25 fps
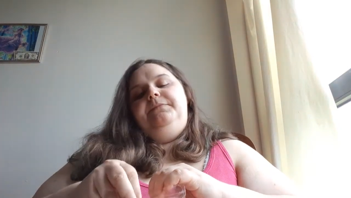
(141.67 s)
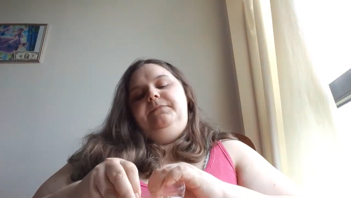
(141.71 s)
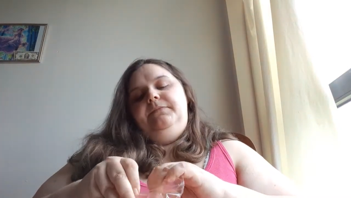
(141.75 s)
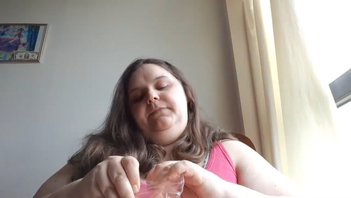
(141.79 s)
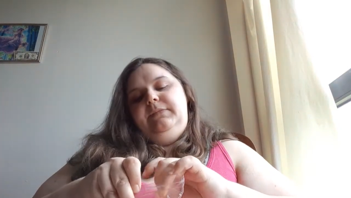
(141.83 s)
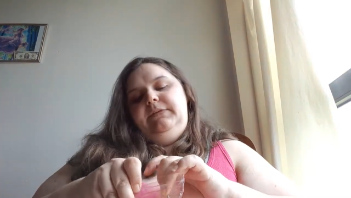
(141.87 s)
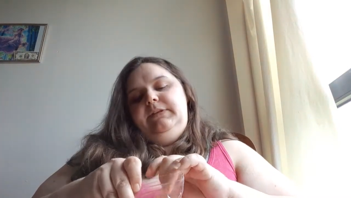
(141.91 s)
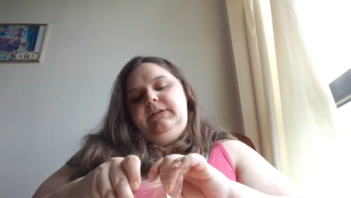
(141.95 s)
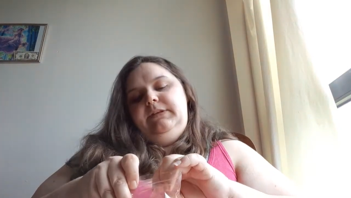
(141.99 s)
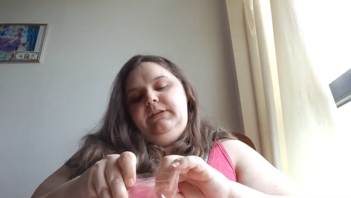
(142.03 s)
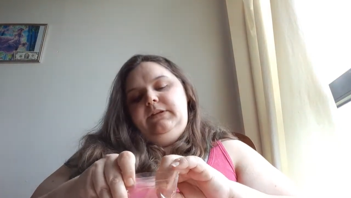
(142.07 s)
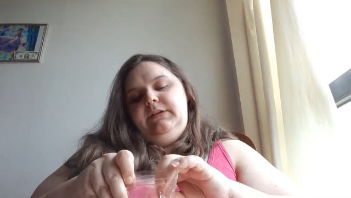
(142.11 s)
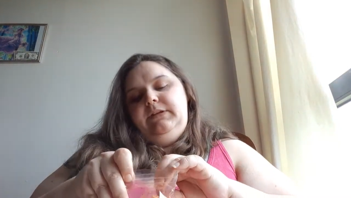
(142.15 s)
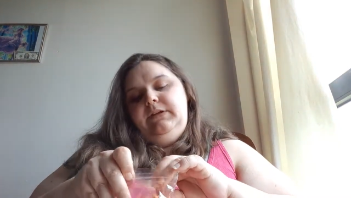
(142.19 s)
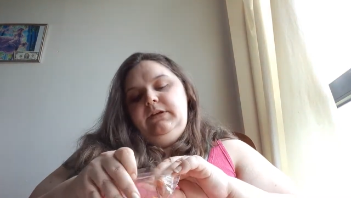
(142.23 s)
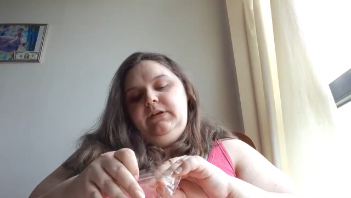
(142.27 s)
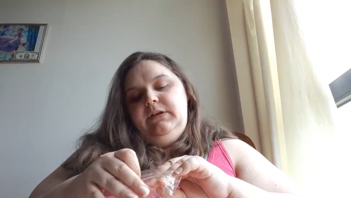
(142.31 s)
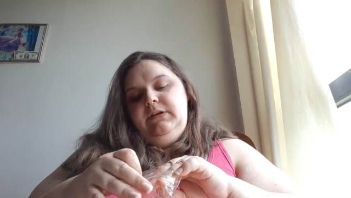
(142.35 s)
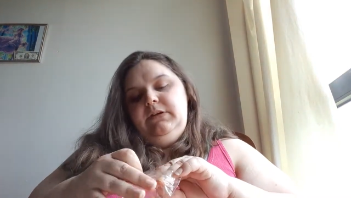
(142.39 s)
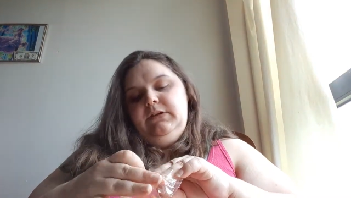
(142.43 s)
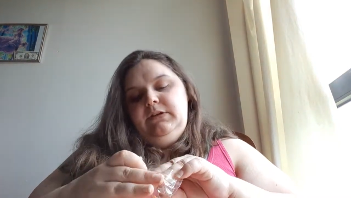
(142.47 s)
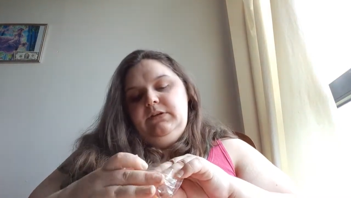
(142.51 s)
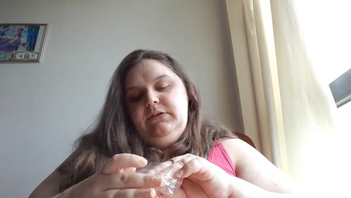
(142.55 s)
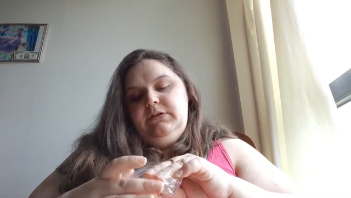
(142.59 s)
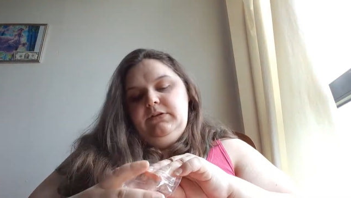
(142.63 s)

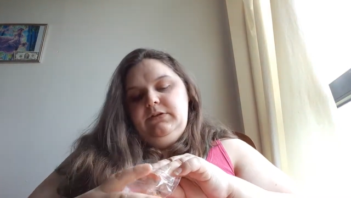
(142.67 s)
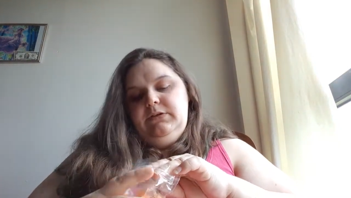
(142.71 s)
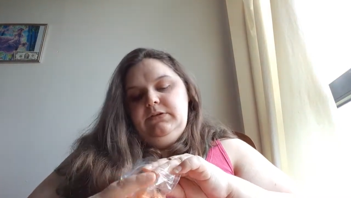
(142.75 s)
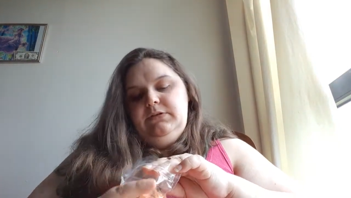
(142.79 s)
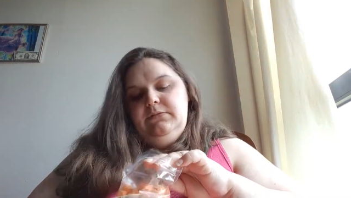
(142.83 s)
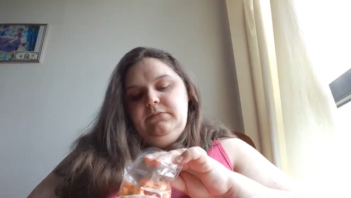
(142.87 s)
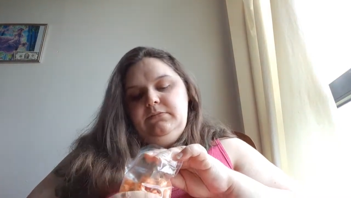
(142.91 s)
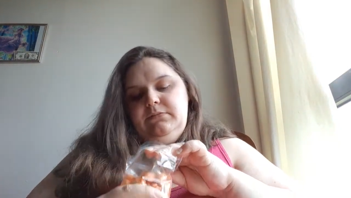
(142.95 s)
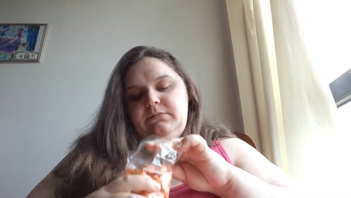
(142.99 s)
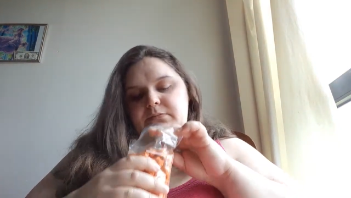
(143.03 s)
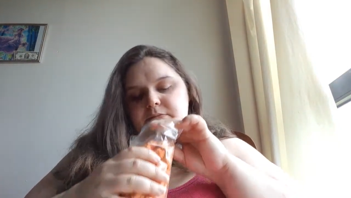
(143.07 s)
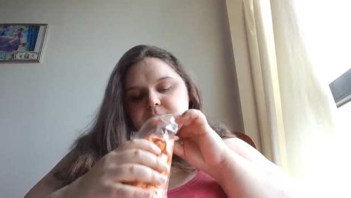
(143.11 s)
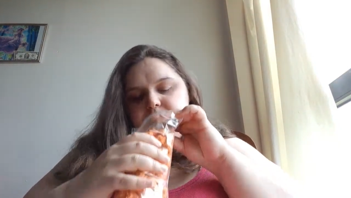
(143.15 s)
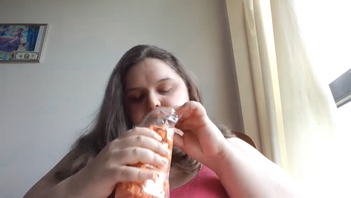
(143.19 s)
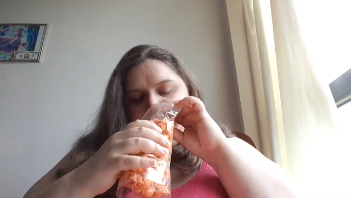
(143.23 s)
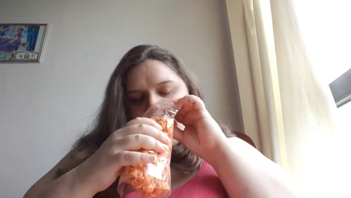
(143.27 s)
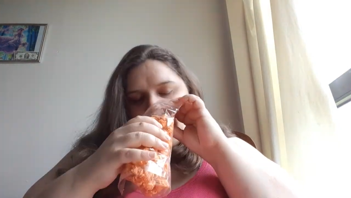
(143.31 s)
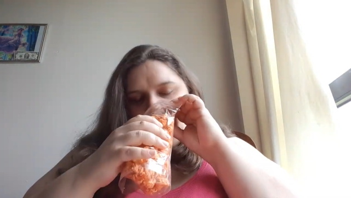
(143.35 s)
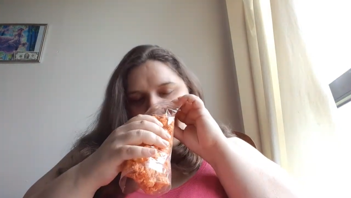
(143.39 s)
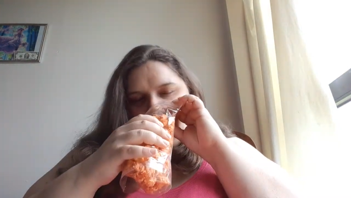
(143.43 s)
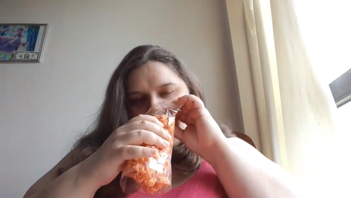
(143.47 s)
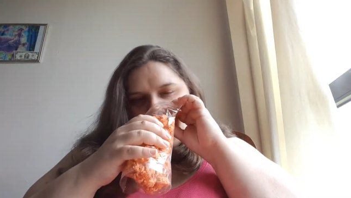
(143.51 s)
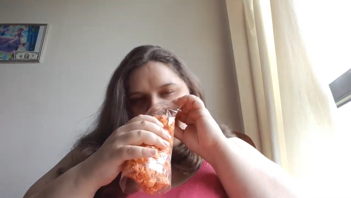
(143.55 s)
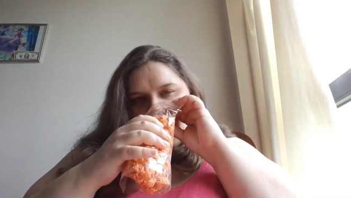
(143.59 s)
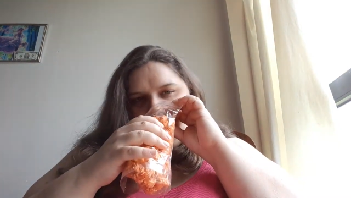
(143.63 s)

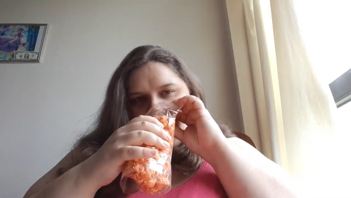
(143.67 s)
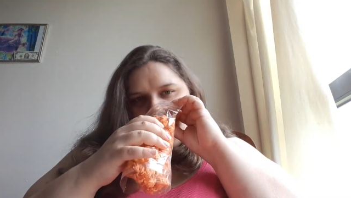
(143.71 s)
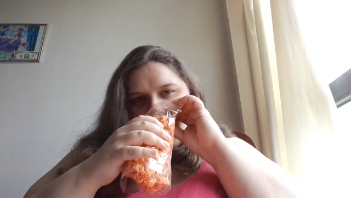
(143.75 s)
Nothing is said.